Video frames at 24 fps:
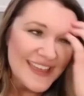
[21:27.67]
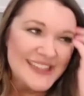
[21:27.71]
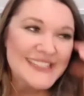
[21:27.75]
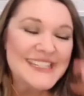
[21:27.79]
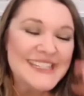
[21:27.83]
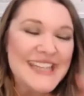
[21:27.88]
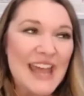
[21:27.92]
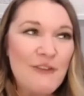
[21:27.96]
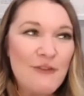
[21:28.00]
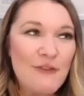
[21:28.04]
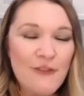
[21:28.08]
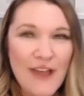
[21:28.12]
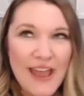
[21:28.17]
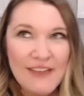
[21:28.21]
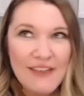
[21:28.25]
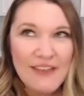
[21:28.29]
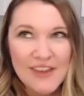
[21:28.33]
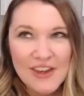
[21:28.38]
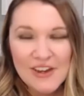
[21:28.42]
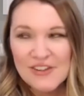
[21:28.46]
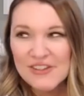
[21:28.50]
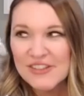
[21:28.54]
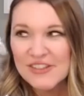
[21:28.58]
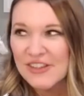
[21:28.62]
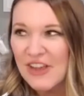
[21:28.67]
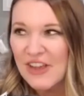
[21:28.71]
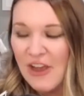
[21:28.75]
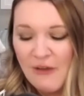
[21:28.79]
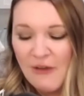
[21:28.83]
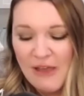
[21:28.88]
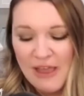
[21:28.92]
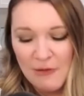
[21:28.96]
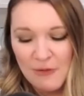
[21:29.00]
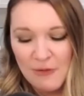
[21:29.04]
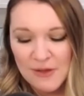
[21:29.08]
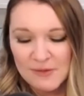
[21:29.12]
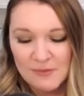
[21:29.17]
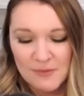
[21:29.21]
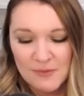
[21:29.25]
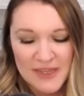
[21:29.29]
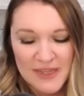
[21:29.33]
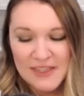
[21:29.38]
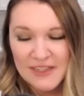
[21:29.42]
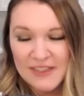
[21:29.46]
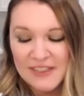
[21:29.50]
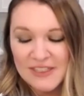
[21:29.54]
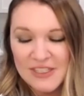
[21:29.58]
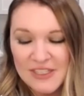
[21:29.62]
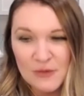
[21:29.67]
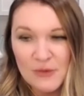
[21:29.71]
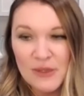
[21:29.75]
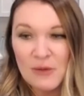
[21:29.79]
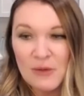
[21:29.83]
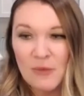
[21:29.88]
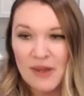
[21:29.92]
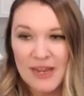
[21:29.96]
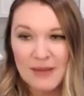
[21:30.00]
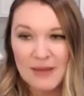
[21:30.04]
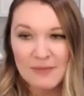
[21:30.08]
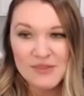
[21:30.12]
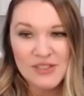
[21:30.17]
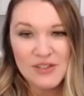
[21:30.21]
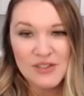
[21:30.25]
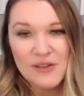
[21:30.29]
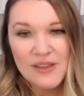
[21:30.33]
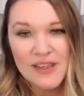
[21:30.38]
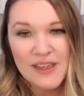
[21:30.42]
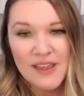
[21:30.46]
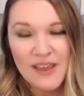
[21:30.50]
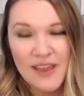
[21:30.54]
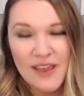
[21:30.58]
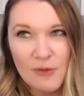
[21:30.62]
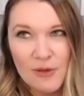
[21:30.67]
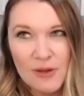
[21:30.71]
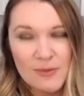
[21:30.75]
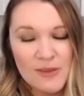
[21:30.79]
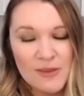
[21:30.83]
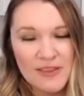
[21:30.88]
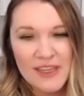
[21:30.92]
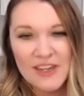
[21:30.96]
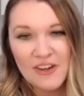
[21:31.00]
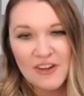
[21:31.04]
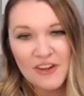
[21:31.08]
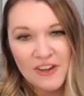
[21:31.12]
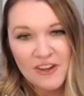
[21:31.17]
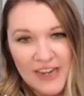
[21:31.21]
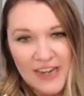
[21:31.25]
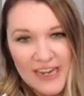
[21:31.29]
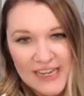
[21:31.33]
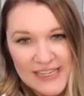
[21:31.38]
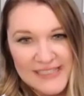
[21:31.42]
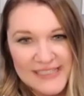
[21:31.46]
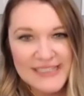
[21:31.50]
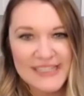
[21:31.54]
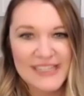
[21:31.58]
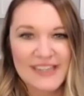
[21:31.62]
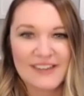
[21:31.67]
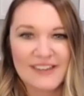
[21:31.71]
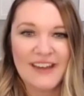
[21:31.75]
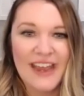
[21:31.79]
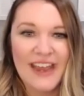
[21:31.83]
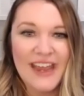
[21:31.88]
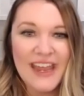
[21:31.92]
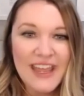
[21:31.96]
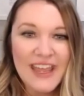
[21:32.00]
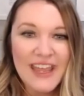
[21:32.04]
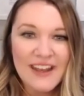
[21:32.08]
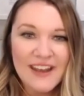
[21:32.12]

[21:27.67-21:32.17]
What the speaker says: said 5 years ago, I would be doing what I'm doing, I would have been like, you're crazy, right?